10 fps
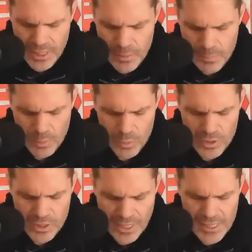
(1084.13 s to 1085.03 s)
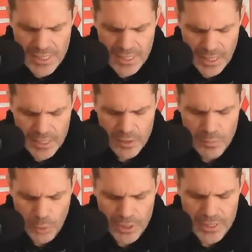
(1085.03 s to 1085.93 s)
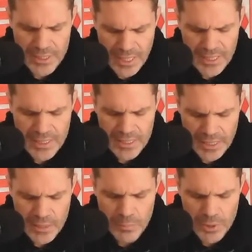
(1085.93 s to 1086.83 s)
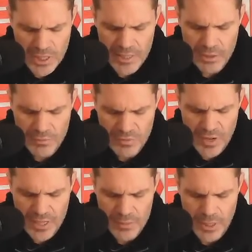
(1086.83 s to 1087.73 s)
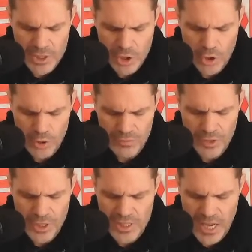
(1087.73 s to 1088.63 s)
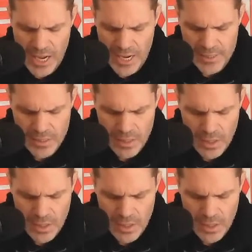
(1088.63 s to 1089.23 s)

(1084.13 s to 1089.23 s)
keep him, with 99.99% of the fan base calling for his head.